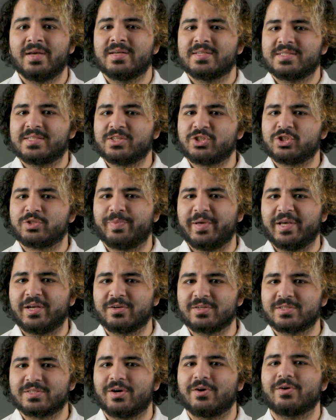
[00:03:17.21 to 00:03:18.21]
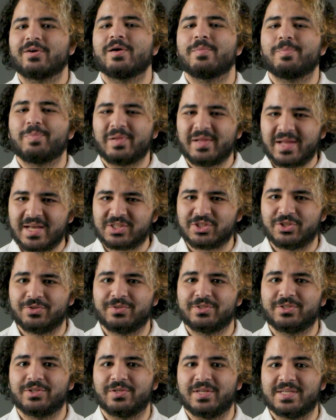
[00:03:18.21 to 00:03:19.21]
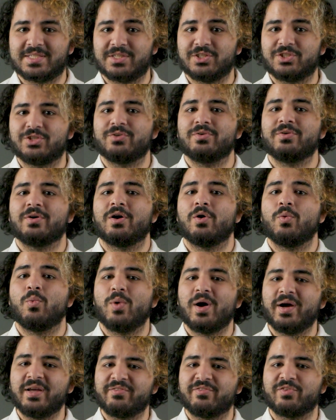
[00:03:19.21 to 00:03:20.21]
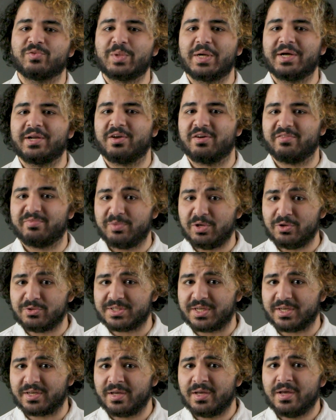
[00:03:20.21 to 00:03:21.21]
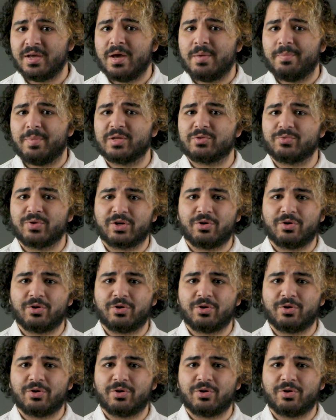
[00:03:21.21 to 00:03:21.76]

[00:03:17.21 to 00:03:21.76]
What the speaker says: Such speakers are a pleasure to listen to a wide variety of music, but